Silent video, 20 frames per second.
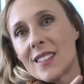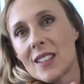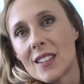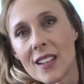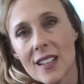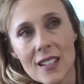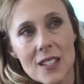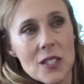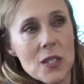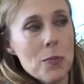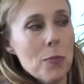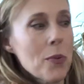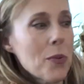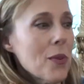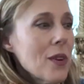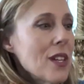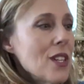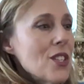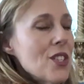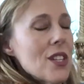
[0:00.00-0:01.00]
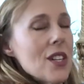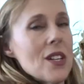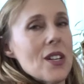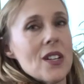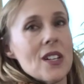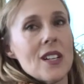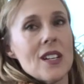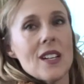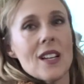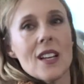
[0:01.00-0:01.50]

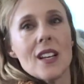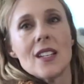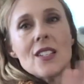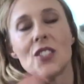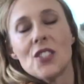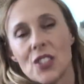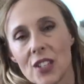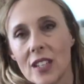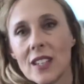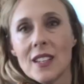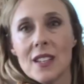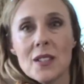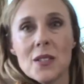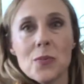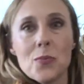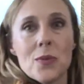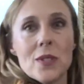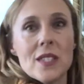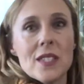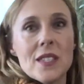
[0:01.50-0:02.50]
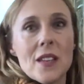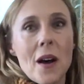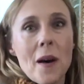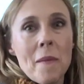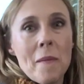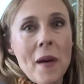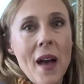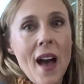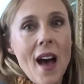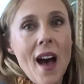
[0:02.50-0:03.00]
inspiration and genius would
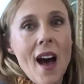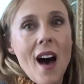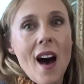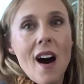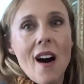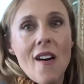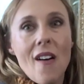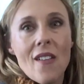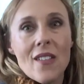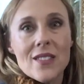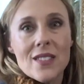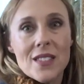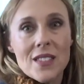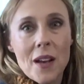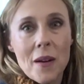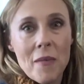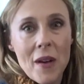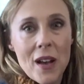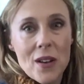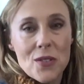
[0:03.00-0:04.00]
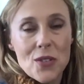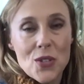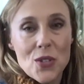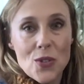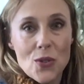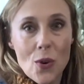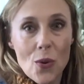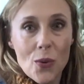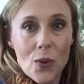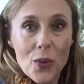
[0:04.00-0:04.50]
somehow
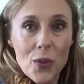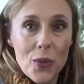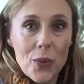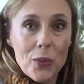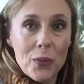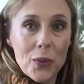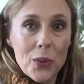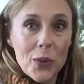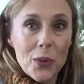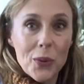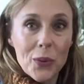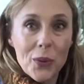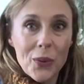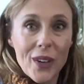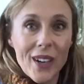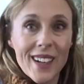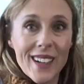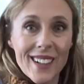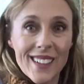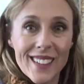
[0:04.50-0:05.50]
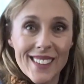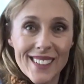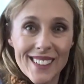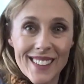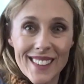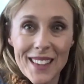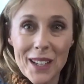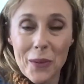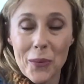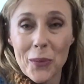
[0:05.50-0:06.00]
soak through
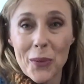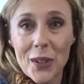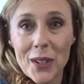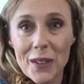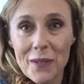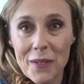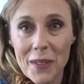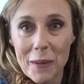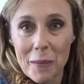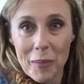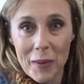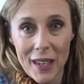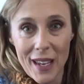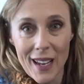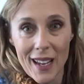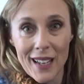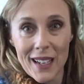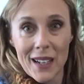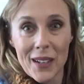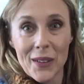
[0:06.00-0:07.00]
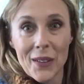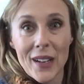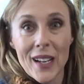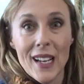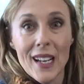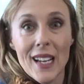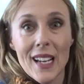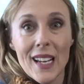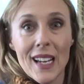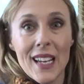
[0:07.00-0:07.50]
the wood of the piano
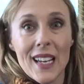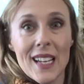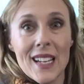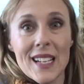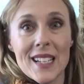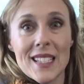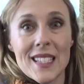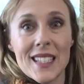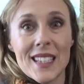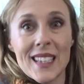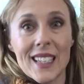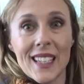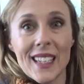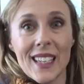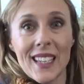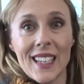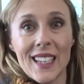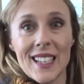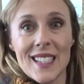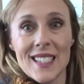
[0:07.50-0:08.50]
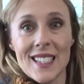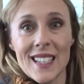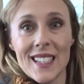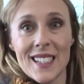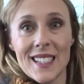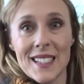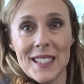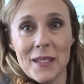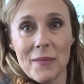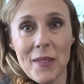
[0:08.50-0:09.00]
into the keys and
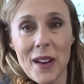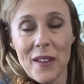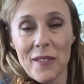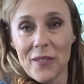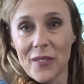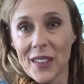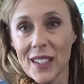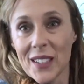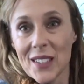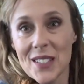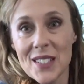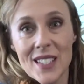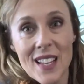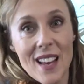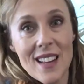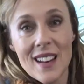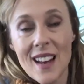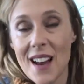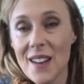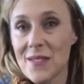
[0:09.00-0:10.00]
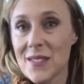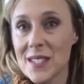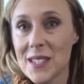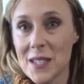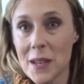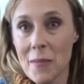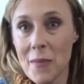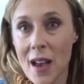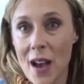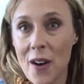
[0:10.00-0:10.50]
into my fingers, and I would
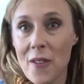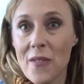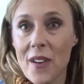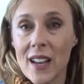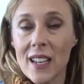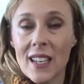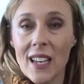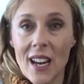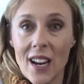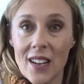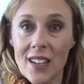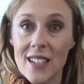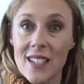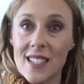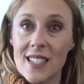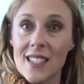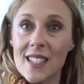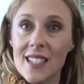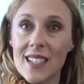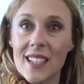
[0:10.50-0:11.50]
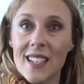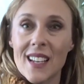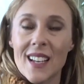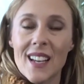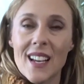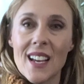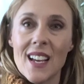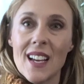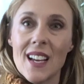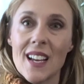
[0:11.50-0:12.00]
somehow vicariously
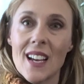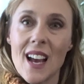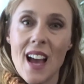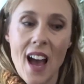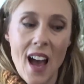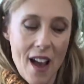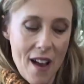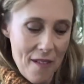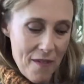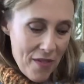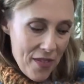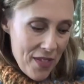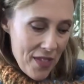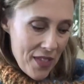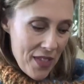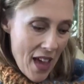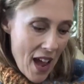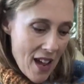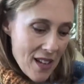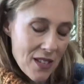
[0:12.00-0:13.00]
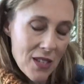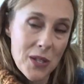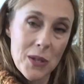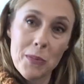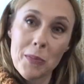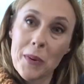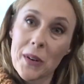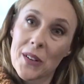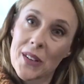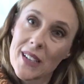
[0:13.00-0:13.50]
have that
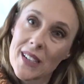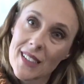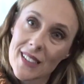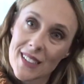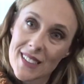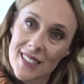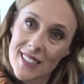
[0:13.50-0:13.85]
spirit